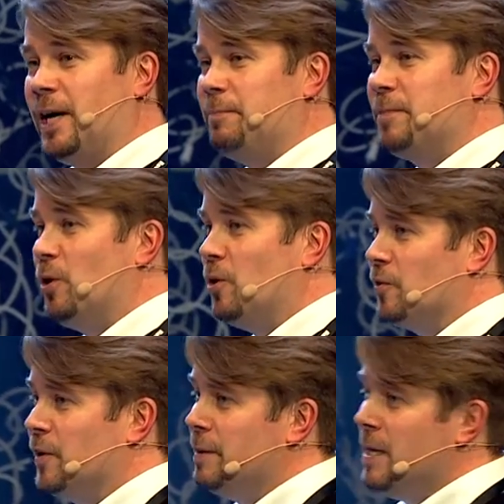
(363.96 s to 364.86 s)
up
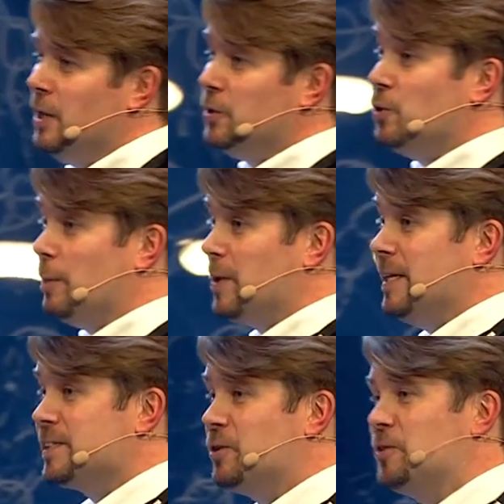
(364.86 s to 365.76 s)
north to a
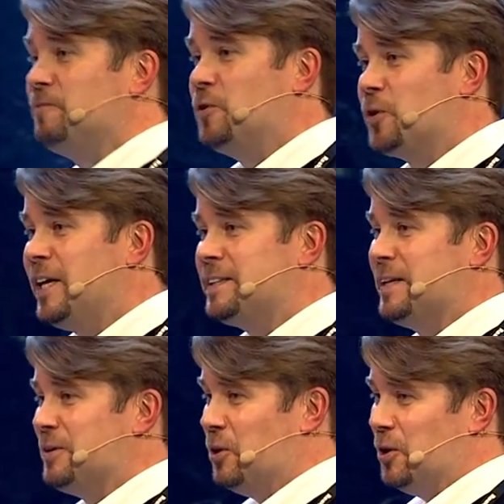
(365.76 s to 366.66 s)
place called
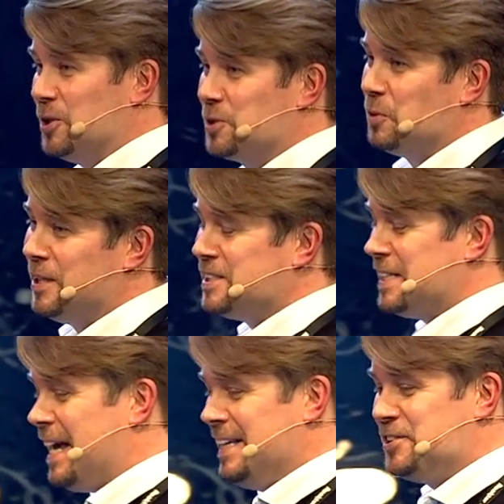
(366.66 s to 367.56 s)
Forgotten Horse, where this
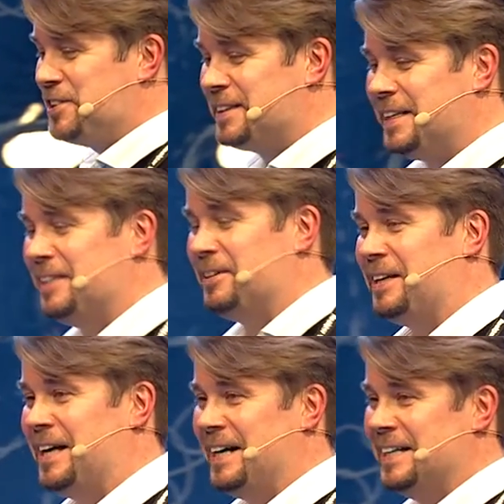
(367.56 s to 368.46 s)
ancient evil
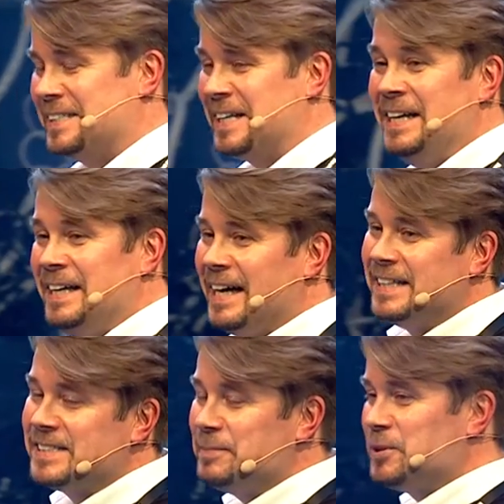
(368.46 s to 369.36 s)
lies. And
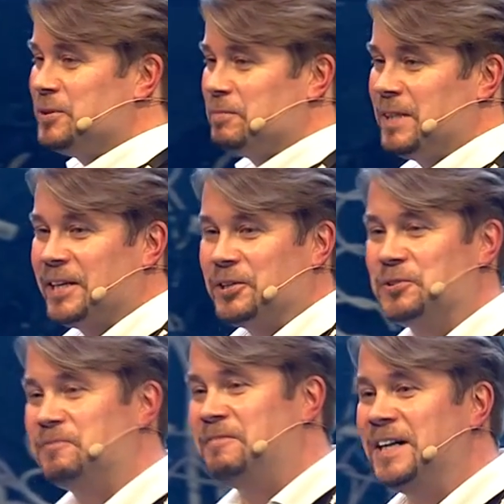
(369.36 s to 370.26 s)
it's up to the player
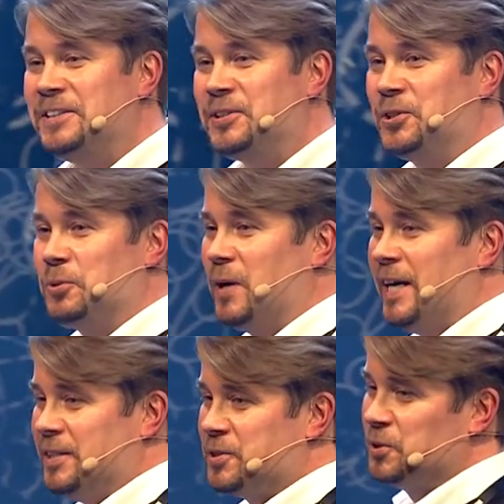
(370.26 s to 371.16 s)
to fight her
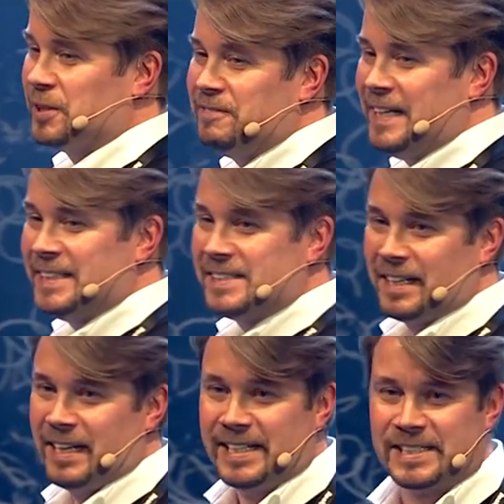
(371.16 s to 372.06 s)
way through the fantasy
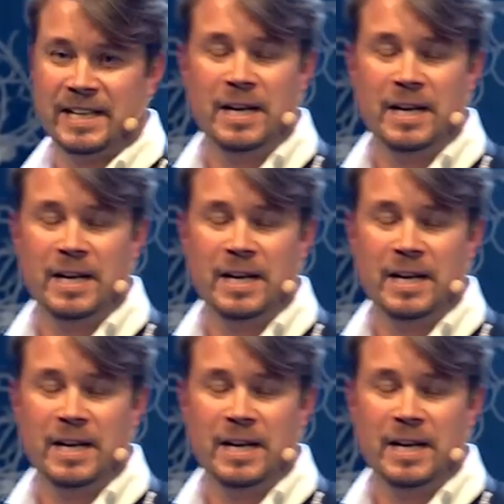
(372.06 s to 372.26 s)
lands,